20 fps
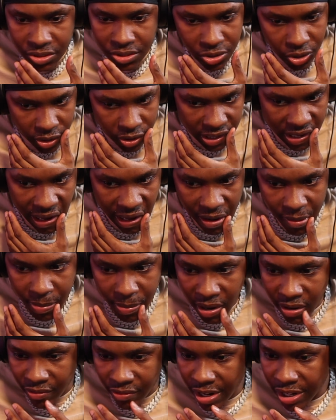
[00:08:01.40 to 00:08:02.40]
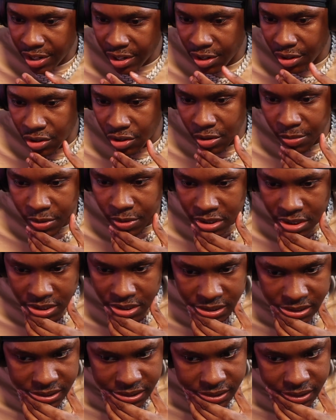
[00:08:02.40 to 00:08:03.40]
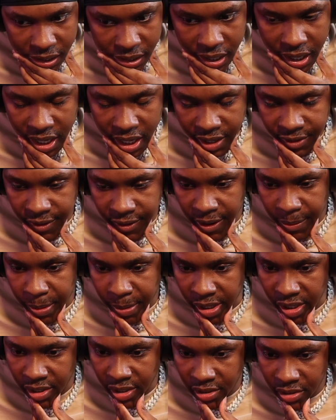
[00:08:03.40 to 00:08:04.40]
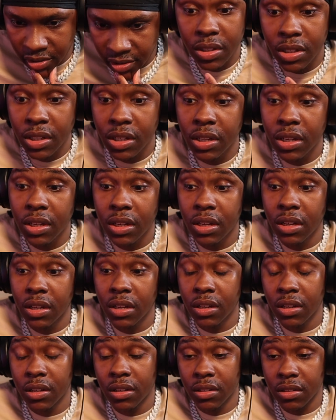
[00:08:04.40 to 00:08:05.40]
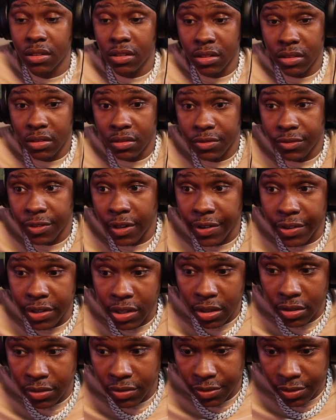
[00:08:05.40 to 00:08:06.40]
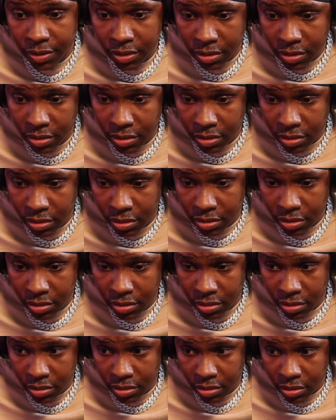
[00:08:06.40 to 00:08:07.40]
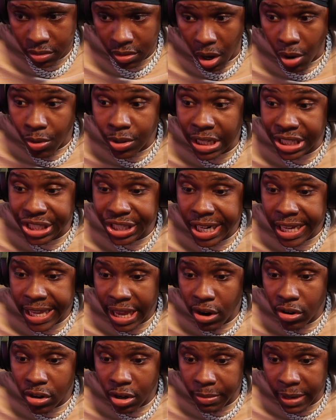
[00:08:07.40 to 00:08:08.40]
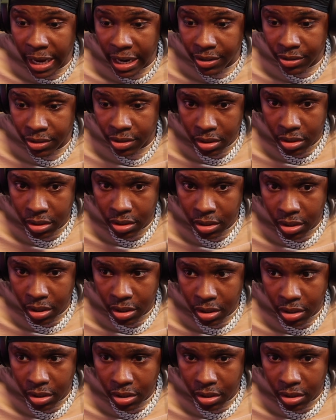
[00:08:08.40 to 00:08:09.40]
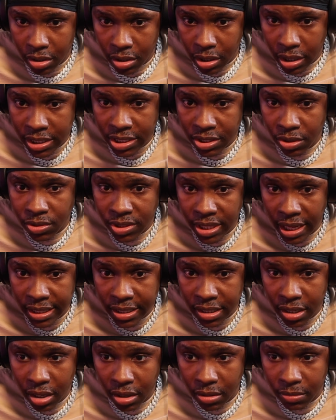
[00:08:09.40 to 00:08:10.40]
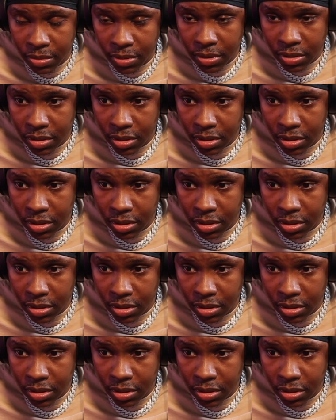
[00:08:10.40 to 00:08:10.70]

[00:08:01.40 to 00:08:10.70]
do not care about regular humans. Alright, fair play. Fair enough. Oh, he's actually gonna kill them now. He's still standing up.